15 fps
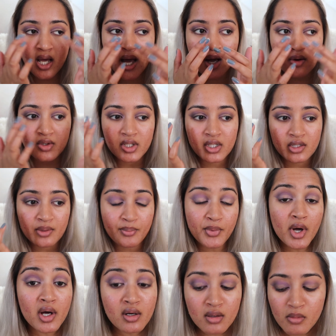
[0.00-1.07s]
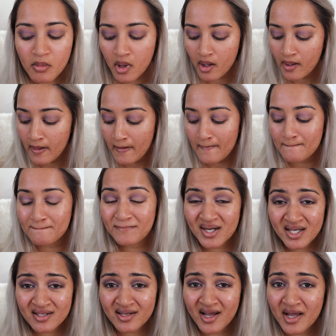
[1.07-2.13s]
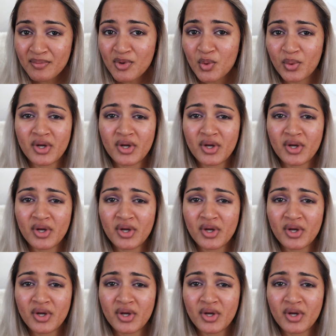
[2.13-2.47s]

out at the bottom. But I'm a